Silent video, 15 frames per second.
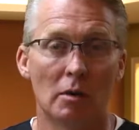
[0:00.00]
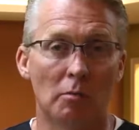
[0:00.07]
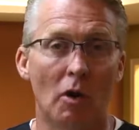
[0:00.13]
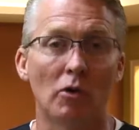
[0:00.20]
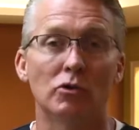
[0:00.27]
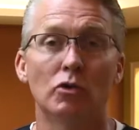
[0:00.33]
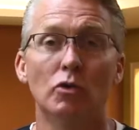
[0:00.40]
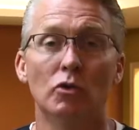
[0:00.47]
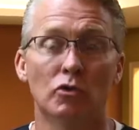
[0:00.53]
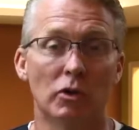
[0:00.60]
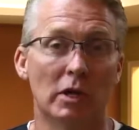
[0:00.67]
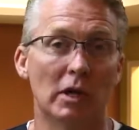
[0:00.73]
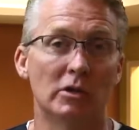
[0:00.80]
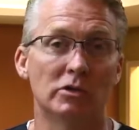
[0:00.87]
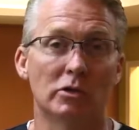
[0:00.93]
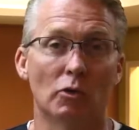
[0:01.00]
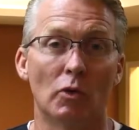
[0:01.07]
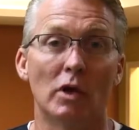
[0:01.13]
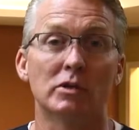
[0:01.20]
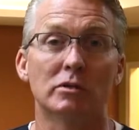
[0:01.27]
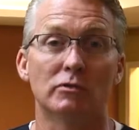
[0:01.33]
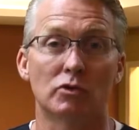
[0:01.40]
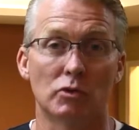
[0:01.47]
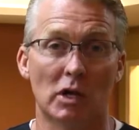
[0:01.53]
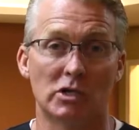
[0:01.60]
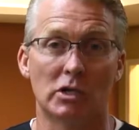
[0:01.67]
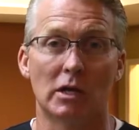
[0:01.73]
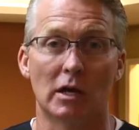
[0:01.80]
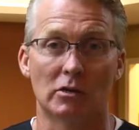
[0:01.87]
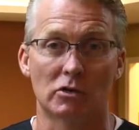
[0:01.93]
Part 2 of treating is aggressive
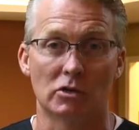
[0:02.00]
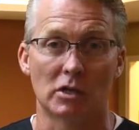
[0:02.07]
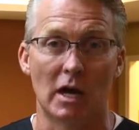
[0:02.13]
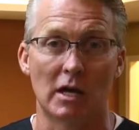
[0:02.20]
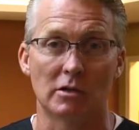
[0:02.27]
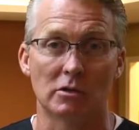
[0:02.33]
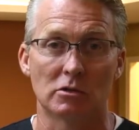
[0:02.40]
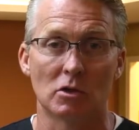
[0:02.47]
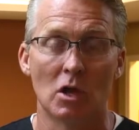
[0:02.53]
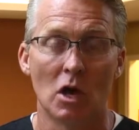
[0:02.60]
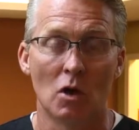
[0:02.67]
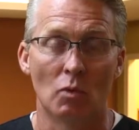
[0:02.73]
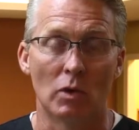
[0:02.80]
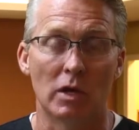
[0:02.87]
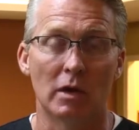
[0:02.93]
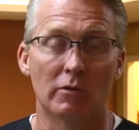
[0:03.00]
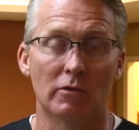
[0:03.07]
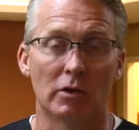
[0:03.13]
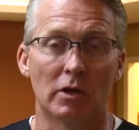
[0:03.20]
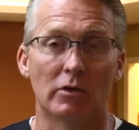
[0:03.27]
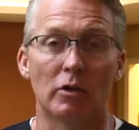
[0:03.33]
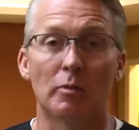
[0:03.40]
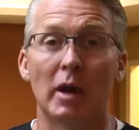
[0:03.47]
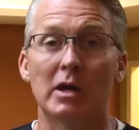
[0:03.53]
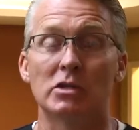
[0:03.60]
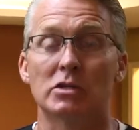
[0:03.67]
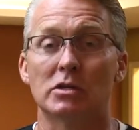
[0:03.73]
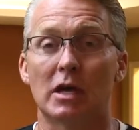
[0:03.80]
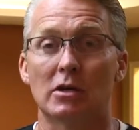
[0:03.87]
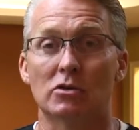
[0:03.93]
stretching exercises. We give the
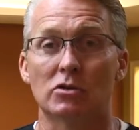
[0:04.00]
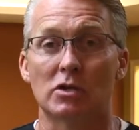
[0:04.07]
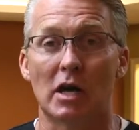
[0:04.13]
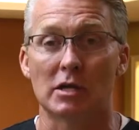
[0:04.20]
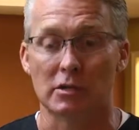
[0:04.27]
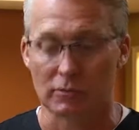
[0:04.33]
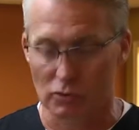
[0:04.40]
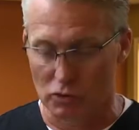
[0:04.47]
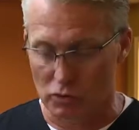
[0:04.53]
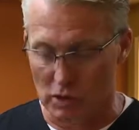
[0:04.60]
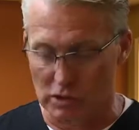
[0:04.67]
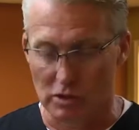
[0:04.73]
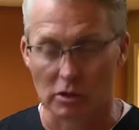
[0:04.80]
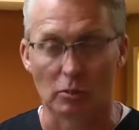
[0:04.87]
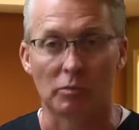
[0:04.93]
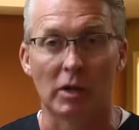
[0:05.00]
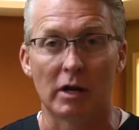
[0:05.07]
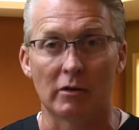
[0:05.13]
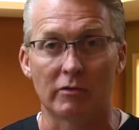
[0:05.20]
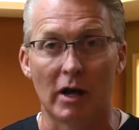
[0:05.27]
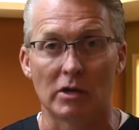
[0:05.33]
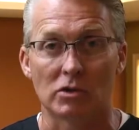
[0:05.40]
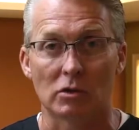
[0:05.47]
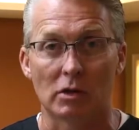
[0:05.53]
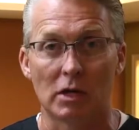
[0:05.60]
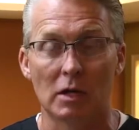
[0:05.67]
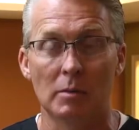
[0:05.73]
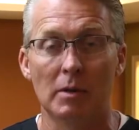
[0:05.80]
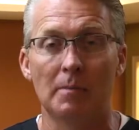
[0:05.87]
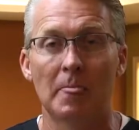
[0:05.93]
patients exercises for stretching their plantar fascial
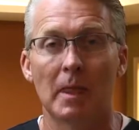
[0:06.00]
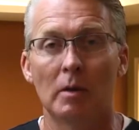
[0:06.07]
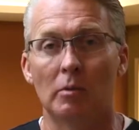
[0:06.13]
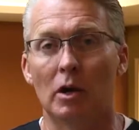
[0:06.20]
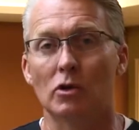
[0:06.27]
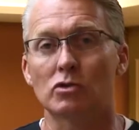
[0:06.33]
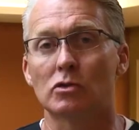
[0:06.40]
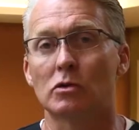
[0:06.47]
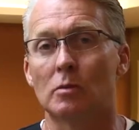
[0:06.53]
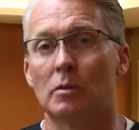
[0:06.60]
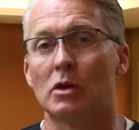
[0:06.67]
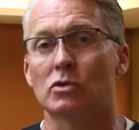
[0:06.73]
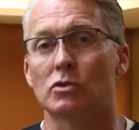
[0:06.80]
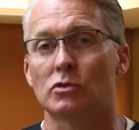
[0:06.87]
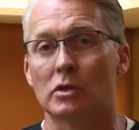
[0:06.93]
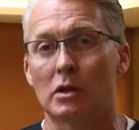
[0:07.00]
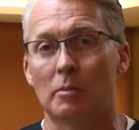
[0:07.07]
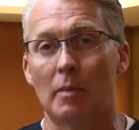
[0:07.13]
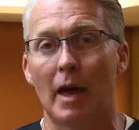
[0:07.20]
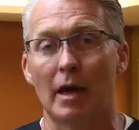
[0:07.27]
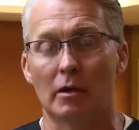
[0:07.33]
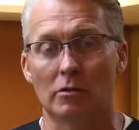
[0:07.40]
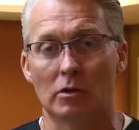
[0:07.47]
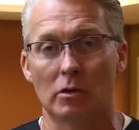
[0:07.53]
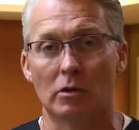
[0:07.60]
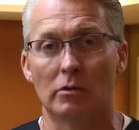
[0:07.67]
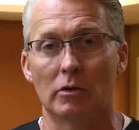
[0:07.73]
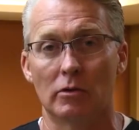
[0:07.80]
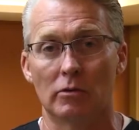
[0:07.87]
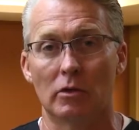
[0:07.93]
ligament, but also the muscles in the back of their
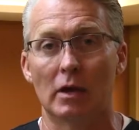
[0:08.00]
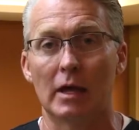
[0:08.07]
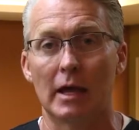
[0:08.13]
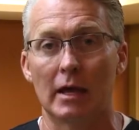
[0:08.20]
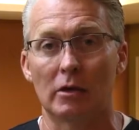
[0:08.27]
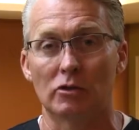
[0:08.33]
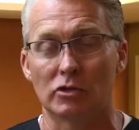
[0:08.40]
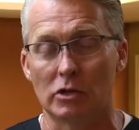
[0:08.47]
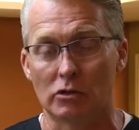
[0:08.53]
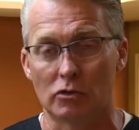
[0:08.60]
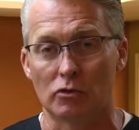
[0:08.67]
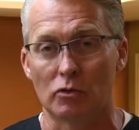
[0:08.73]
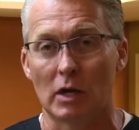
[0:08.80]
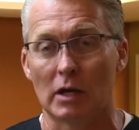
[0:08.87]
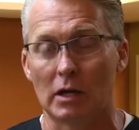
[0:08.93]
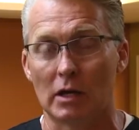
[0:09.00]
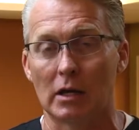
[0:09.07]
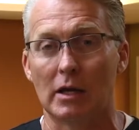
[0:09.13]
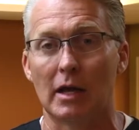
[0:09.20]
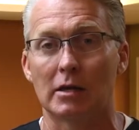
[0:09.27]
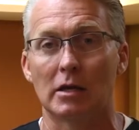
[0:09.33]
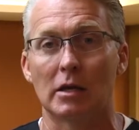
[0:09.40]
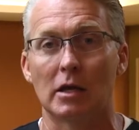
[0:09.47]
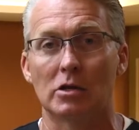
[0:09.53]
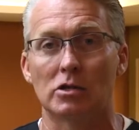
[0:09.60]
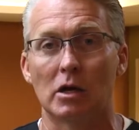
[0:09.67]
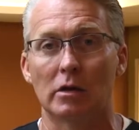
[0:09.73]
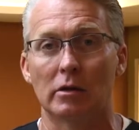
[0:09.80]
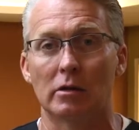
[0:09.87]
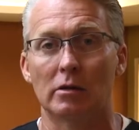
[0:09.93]
leg, because these are directly connected to each
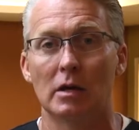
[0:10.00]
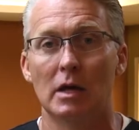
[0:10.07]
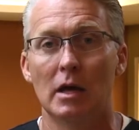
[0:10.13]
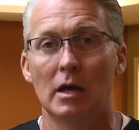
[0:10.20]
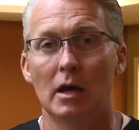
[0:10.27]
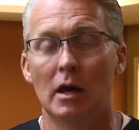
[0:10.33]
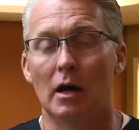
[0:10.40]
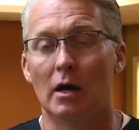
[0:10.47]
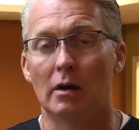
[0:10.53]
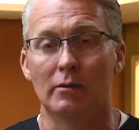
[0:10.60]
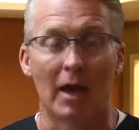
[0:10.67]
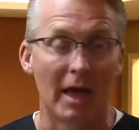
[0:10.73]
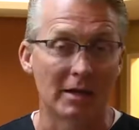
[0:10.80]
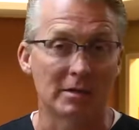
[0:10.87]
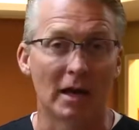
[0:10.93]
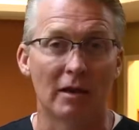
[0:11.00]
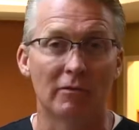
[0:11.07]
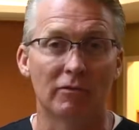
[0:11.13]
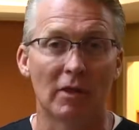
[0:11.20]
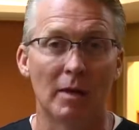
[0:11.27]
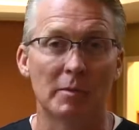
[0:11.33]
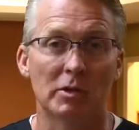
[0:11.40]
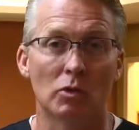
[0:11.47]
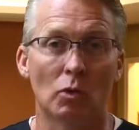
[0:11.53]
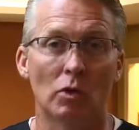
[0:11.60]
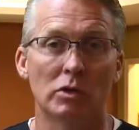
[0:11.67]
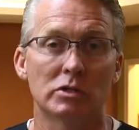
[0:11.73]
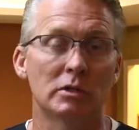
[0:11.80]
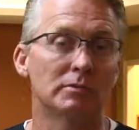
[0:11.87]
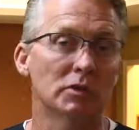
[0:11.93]
other.
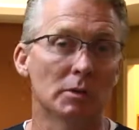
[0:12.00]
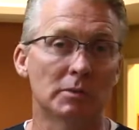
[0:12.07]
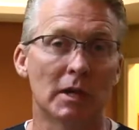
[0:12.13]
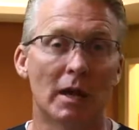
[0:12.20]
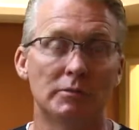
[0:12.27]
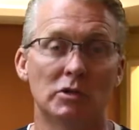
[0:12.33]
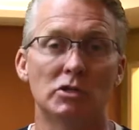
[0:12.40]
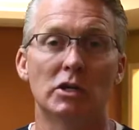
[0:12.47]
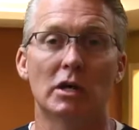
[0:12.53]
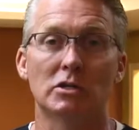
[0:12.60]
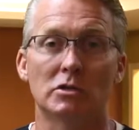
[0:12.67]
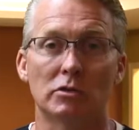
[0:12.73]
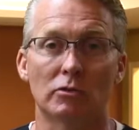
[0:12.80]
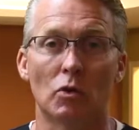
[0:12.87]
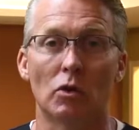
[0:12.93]
Anti-inflammatories, sometimes injections of